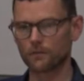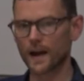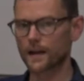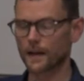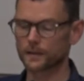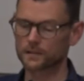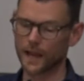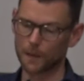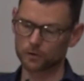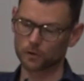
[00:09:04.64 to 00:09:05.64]
finance
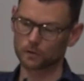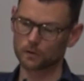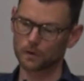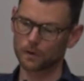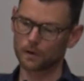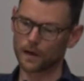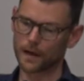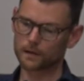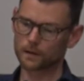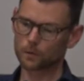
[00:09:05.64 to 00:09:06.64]
capital"
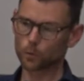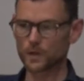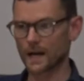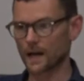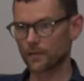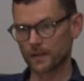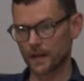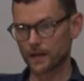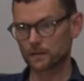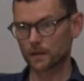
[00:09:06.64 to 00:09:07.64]
and "We are the
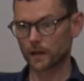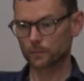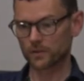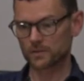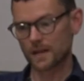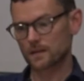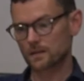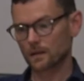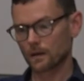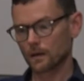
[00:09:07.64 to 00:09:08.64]
99%,
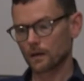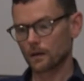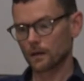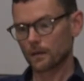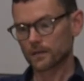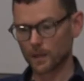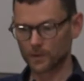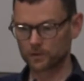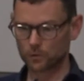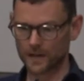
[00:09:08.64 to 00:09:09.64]
the
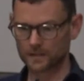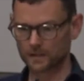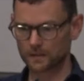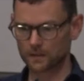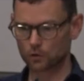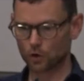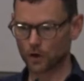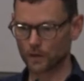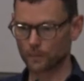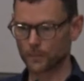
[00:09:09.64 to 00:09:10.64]
demonstrators in
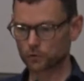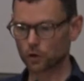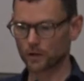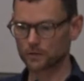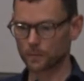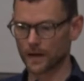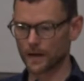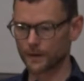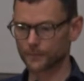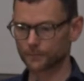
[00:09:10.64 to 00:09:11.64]
Zuccotti
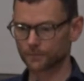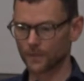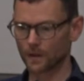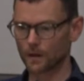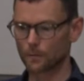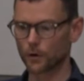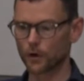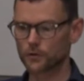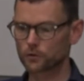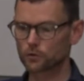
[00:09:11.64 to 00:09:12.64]
Park
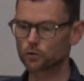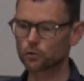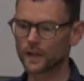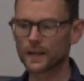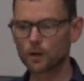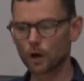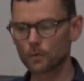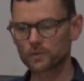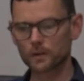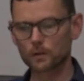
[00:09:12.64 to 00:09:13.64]
pointed to the
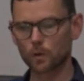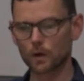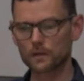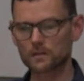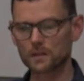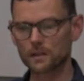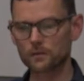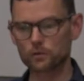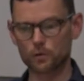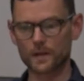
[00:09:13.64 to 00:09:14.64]
enormous inequality in
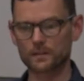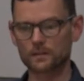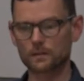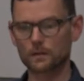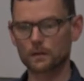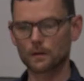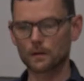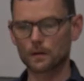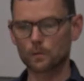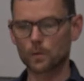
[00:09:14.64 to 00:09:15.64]
the US,
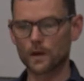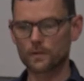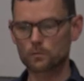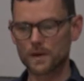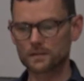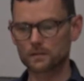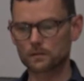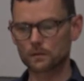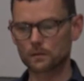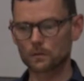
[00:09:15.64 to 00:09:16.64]
where the richest
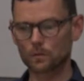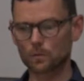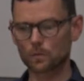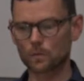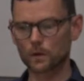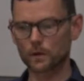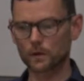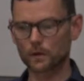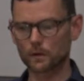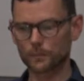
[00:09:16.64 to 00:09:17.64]

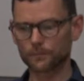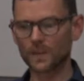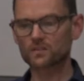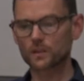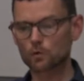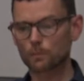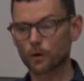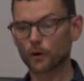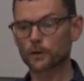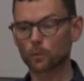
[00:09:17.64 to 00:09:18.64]

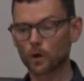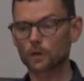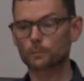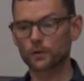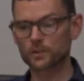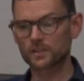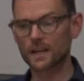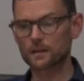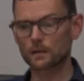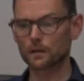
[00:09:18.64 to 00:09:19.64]
0.1%